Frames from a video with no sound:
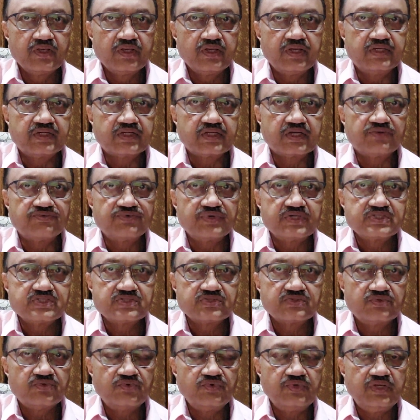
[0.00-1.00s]
It
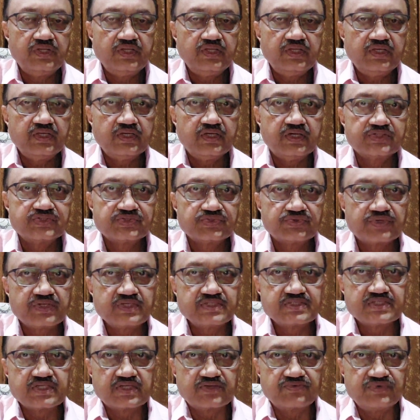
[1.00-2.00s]
covers only
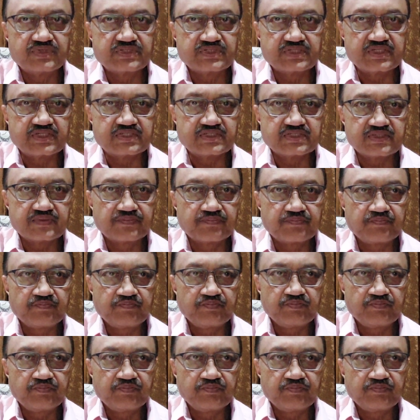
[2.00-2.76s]
assurance services.